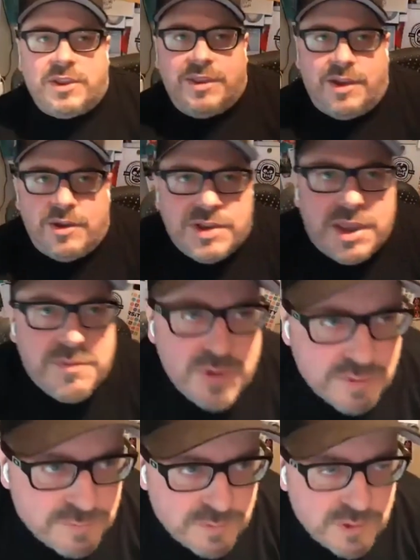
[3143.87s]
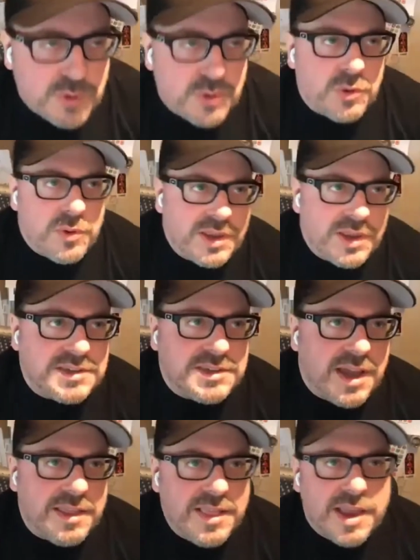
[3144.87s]
I'll give you a few, because
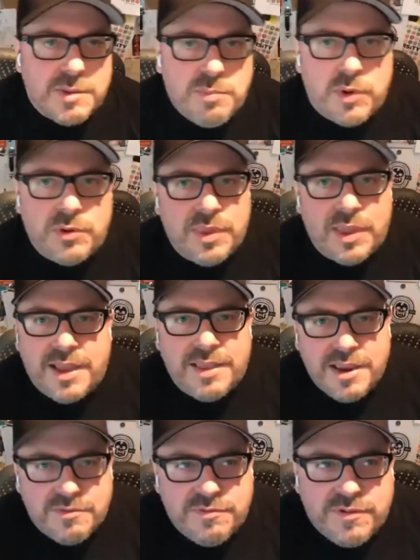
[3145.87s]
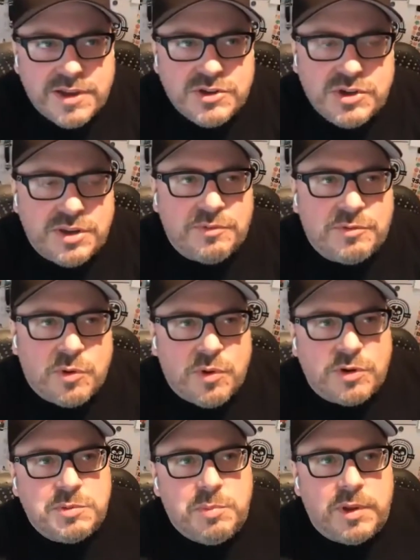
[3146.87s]
I like both. I like fiction, of
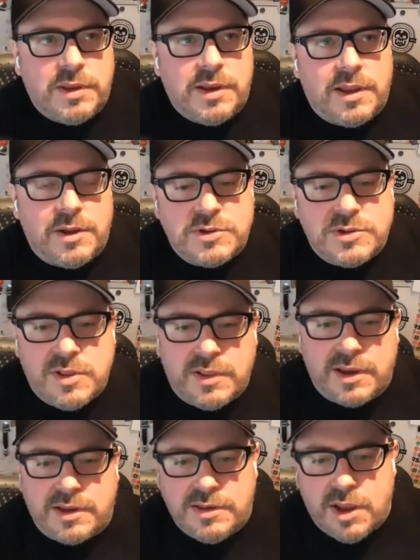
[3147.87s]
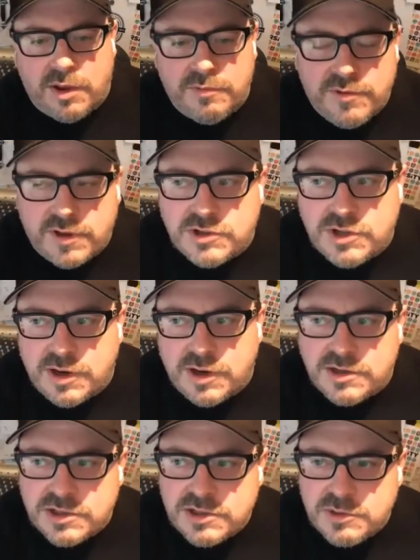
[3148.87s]
course, but I also like nonfiction.
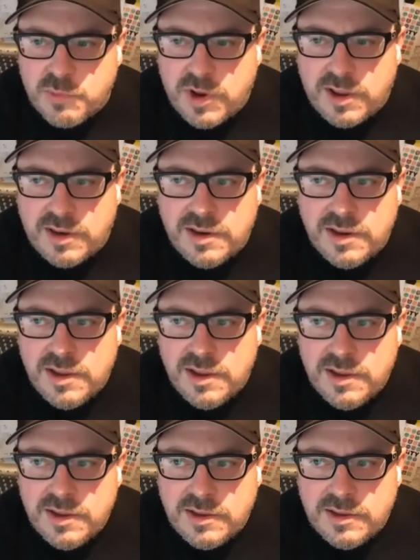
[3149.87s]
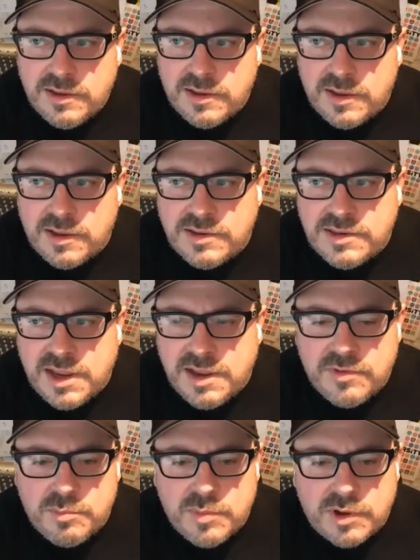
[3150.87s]
I just read
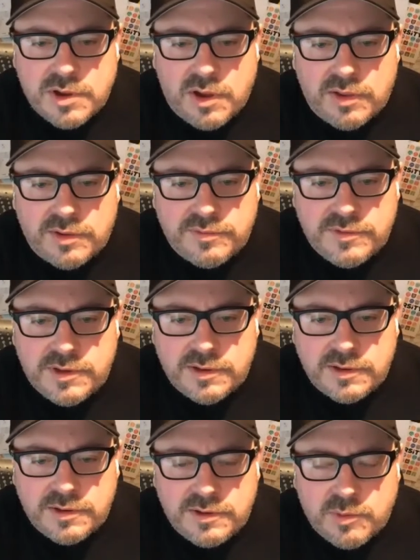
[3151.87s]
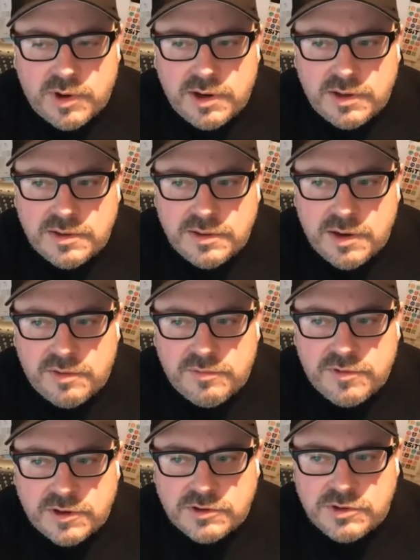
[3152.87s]
David McAuliffe did a great
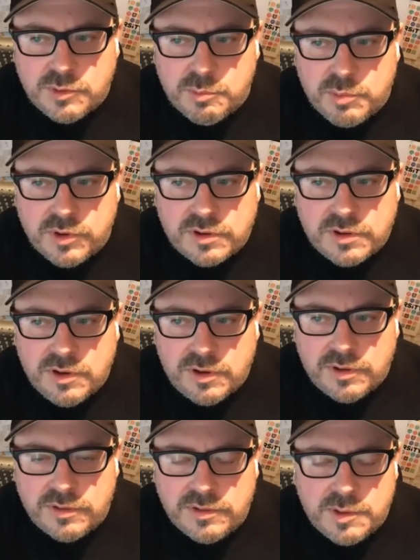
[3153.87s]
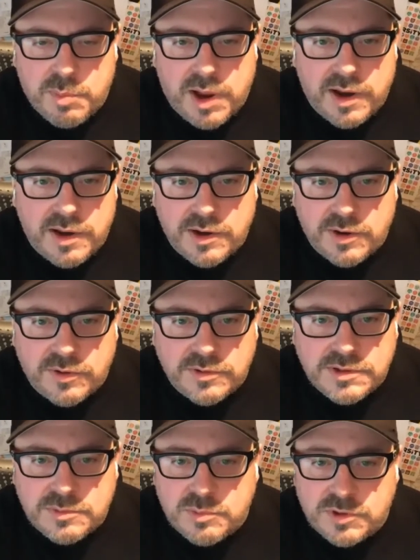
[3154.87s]
nonfictional book called The
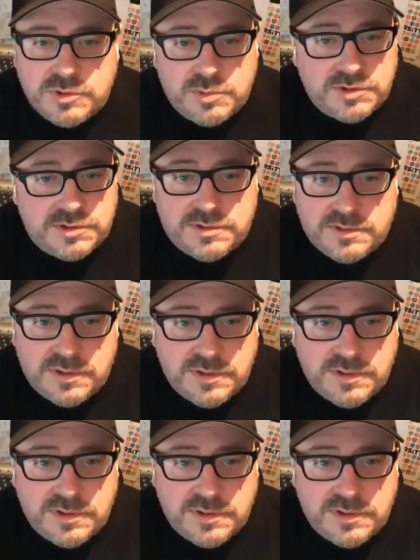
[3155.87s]
Pioneers, which was,